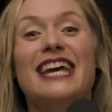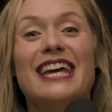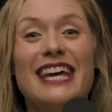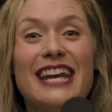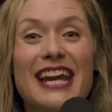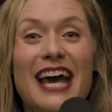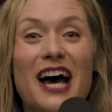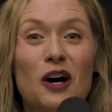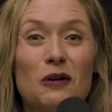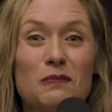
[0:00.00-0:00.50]

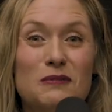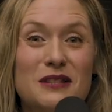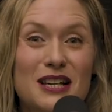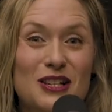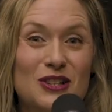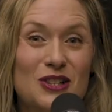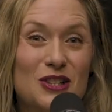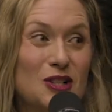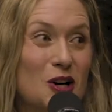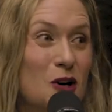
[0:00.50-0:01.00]
It helps
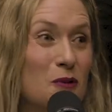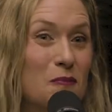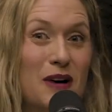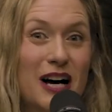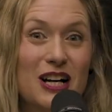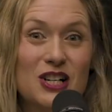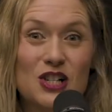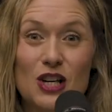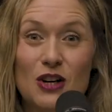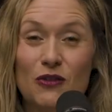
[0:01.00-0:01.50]
us so
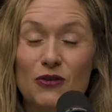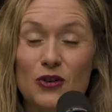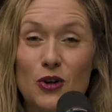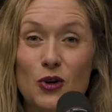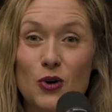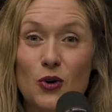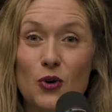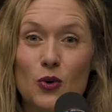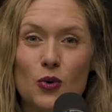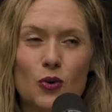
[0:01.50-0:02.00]
much if
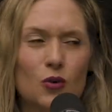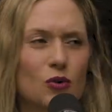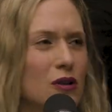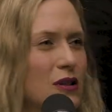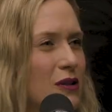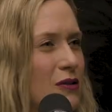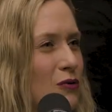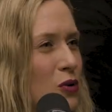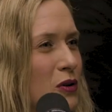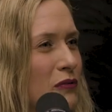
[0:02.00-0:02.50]
you
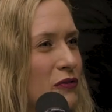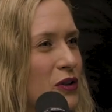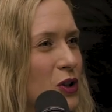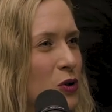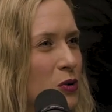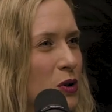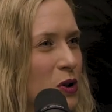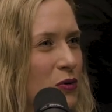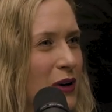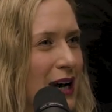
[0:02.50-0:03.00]

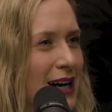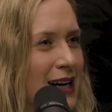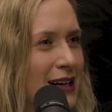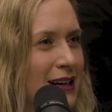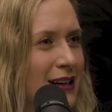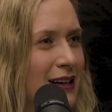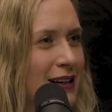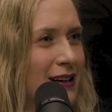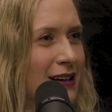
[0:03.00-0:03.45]
review or rate.